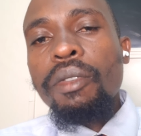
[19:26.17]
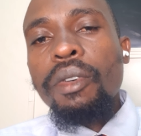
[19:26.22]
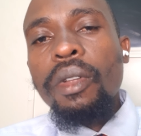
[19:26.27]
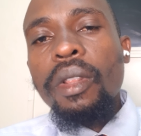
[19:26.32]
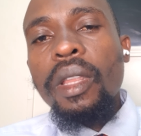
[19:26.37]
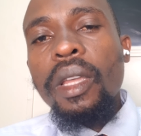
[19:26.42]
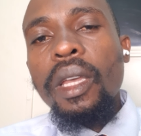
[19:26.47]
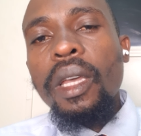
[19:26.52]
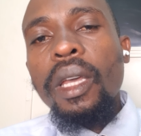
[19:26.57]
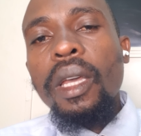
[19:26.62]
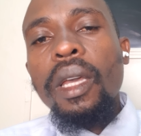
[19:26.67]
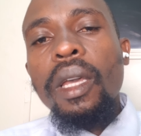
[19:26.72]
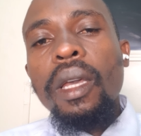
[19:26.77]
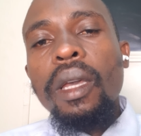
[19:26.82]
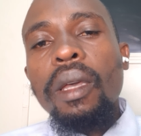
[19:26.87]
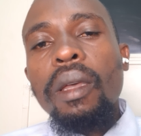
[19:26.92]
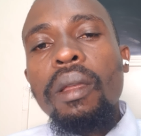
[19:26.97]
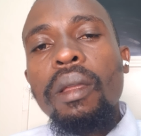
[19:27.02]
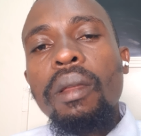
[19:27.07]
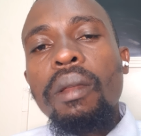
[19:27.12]

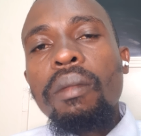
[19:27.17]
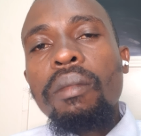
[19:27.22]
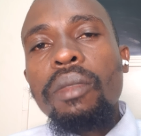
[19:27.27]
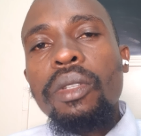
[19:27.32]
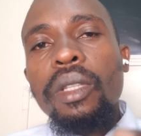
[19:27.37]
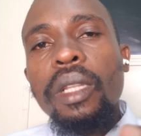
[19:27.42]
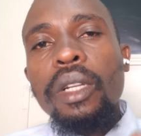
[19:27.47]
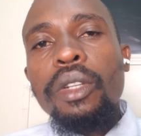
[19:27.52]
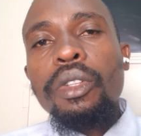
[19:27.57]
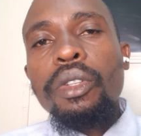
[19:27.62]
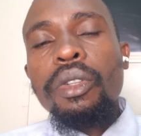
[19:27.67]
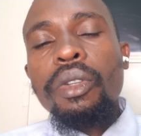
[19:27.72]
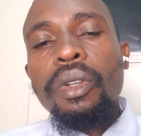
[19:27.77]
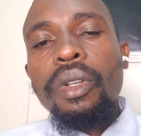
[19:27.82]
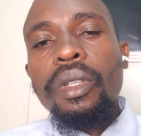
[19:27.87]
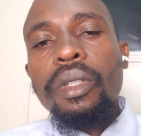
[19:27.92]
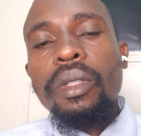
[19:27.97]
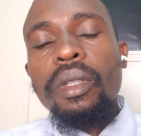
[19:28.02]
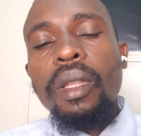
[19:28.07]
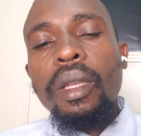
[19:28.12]
the
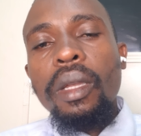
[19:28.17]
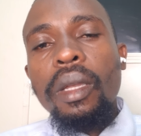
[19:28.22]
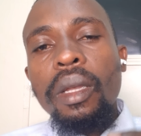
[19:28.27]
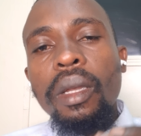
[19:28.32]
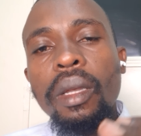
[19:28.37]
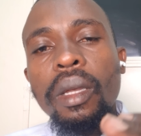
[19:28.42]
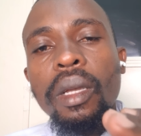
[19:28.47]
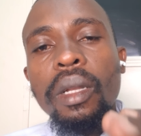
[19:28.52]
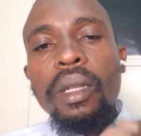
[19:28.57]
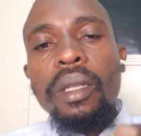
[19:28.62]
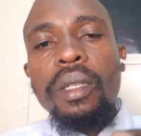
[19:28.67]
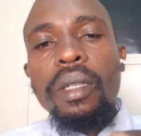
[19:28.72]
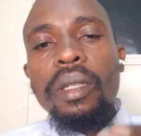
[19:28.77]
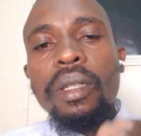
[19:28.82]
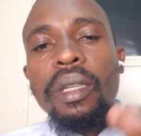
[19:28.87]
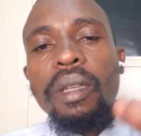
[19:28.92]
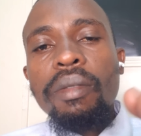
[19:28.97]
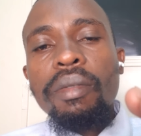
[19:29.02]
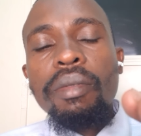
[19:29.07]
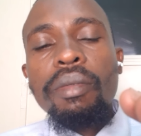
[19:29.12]
statutories, the
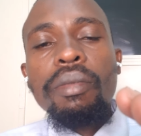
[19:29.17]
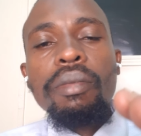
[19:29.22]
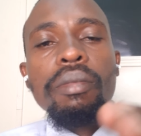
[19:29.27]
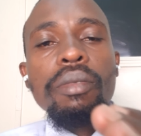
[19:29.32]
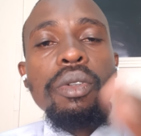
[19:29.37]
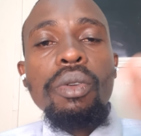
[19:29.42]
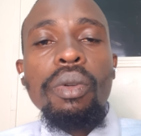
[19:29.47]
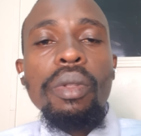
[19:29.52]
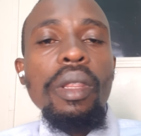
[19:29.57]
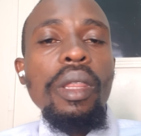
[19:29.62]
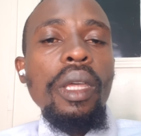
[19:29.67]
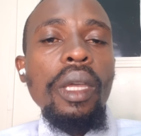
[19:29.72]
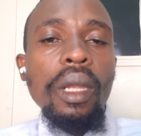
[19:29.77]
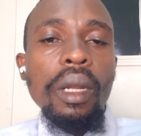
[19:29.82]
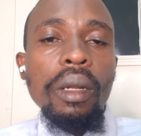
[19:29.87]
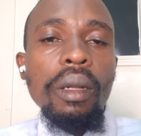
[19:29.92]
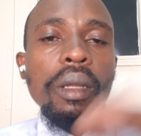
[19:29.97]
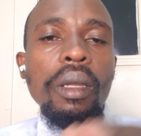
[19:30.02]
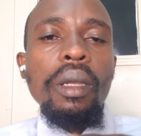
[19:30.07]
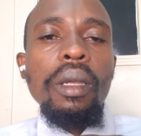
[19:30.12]
NSSF or
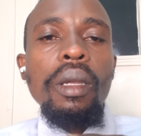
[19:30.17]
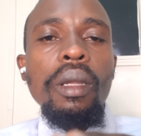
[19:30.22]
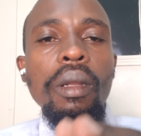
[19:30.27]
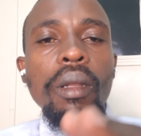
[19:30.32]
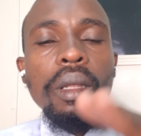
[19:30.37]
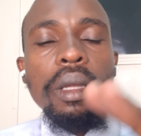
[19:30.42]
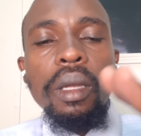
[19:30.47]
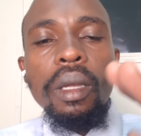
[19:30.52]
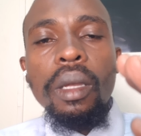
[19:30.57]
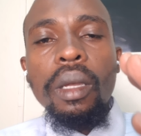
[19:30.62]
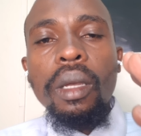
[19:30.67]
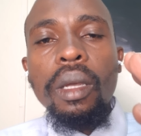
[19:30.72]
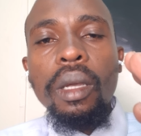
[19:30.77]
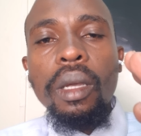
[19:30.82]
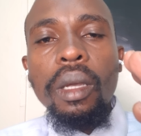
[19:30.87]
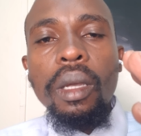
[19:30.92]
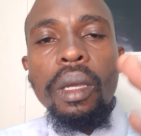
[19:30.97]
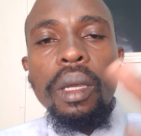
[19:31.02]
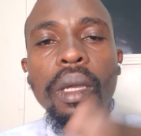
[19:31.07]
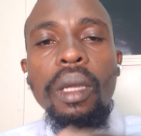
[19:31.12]
then, and the
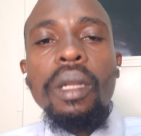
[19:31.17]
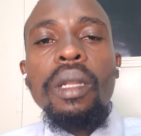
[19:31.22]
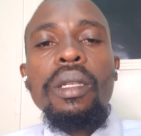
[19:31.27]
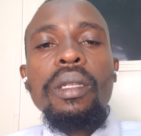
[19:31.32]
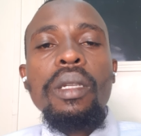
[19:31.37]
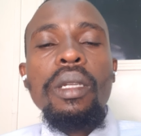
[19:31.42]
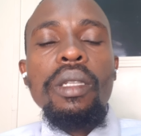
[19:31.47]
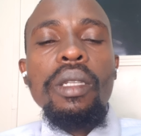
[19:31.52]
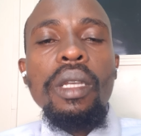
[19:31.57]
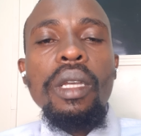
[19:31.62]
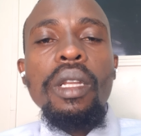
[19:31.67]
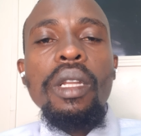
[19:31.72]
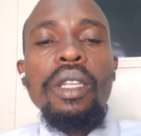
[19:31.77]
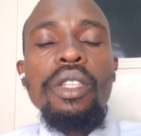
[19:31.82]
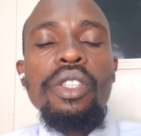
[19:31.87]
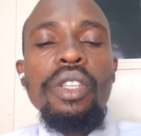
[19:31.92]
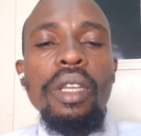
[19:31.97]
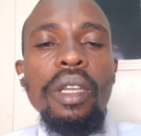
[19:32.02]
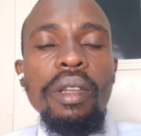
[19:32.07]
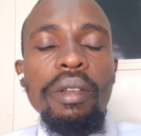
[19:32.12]

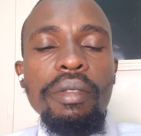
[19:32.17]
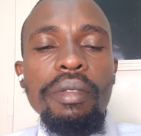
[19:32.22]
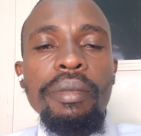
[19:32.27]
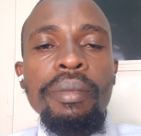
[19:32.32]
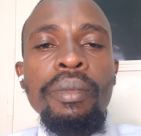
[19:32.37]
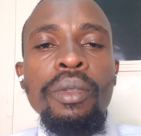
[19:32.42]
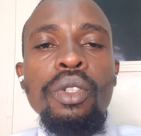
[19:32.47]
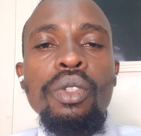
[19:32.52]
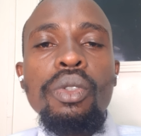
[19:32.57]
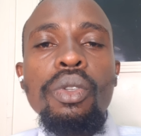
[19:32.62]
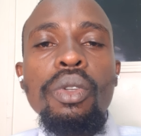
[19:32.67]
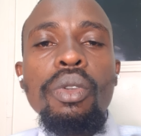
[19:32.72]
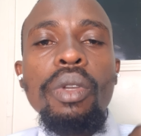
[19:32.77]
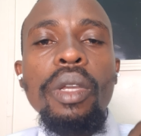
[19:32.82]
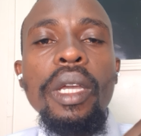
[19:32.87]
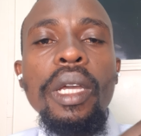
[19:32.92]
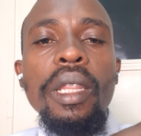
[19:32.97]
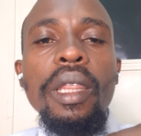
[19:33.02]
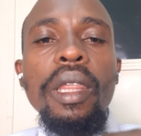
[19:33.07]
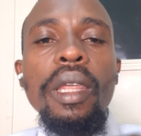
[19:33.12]
NHIF. So you
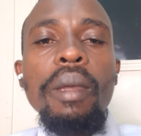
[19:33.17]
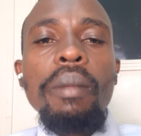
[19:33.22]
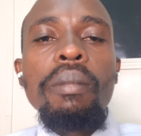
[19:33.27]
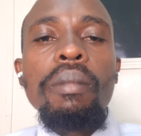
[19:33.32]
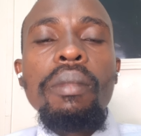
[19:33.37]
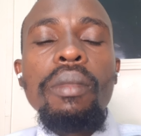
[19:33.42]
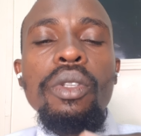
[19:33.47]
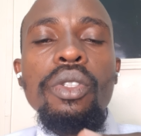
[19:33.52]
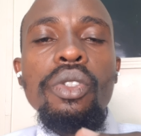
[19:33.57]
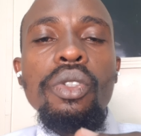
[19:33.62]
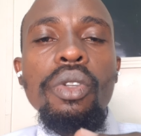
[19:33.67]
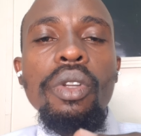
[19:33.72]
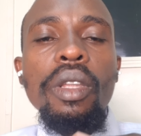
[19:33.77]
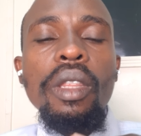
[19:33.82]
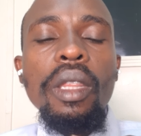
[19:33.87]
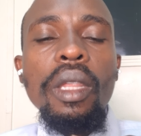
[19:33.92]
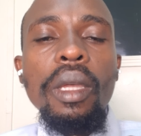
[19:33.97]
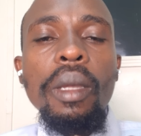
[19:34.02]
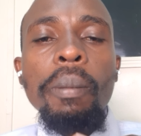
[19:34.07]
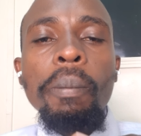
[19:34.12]
get them during
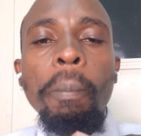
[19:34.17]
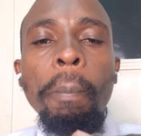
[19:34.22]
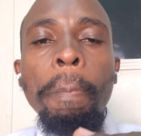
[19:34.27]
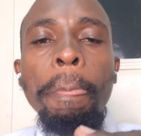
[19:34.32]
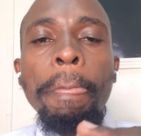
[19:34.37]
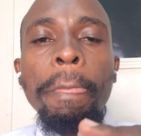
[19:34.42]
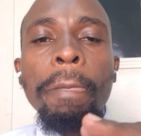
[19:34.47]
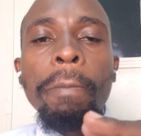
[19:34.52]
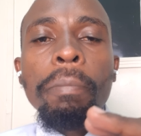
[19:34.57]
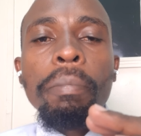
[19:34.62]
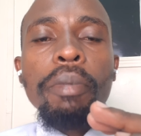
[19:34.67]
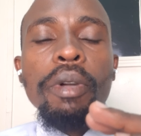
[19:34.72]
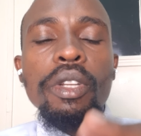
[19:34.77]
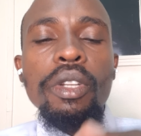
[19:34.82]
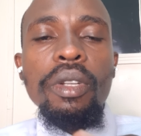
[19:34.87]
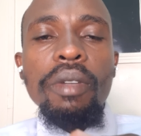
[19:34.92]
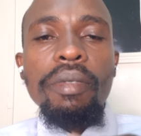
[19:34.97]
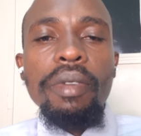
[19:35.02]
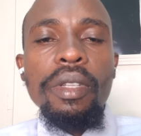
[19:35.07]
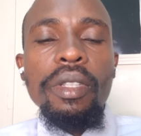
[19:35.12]
the point
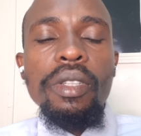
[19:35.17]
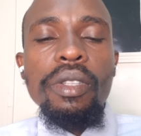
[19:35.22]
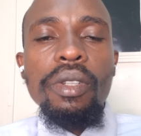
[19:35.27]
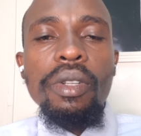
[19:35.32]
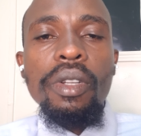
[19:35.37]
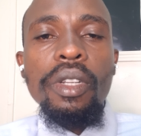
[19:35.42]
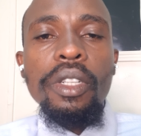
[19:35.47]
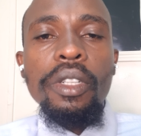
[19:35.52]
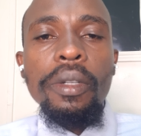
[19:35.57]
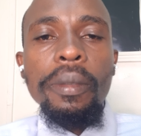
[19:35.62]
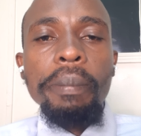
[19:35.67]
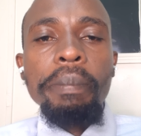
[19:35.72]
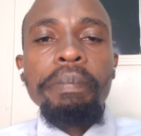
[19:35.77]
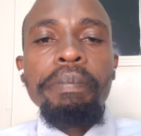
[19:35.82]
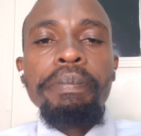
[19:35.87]
of registration.